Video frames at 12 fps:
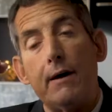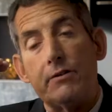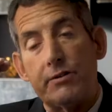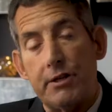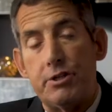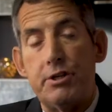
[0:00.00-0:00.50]

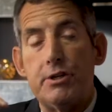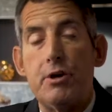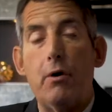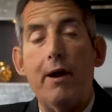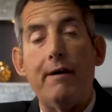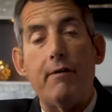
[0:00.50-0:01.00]
Since you
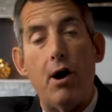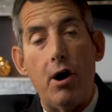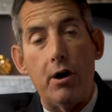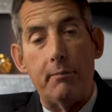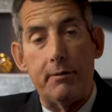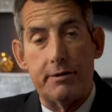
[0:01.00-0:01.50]
don't have
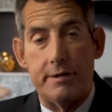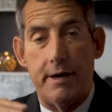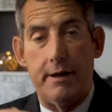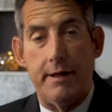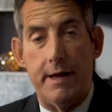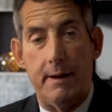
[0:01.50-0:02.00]

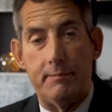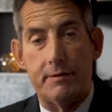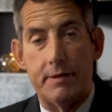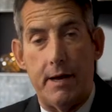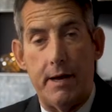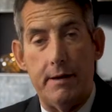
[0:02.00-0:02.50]
100% of the
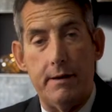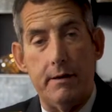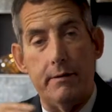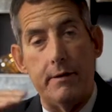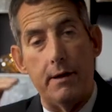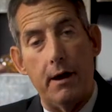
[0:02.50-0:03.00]
upside,
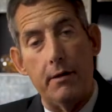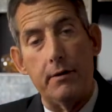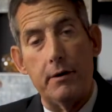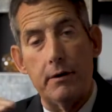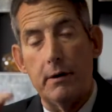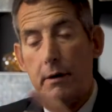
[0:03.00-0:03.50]
the
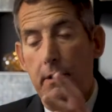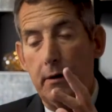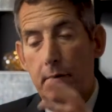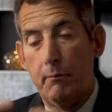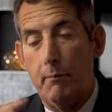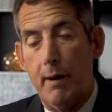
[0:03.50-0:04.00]
other
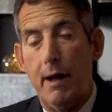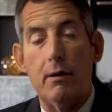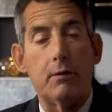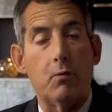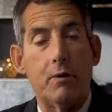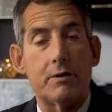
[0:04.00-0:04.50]

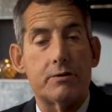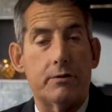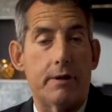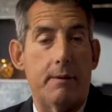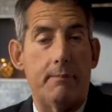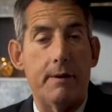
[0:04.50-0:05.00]
bell and
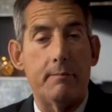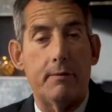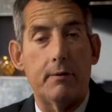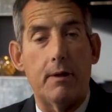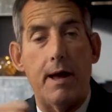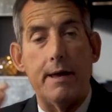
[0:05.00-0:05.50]
whistle that
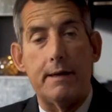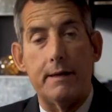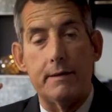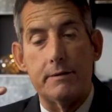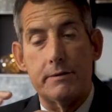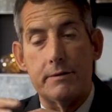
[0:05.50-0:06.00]
people like
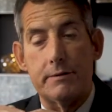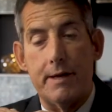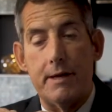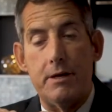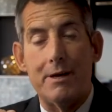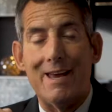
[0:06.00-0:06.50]
is
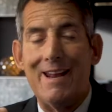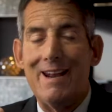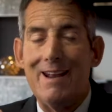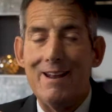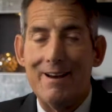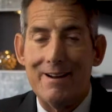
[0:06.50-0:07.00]
that you get
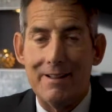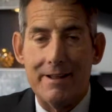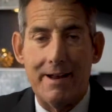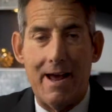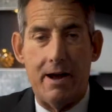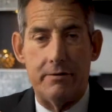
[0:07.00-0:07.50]
none of the
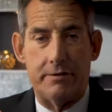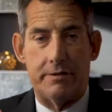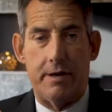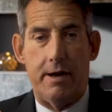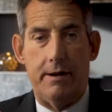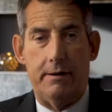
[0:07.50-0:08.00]

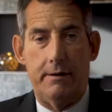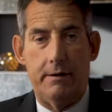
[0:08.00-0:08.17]
downside.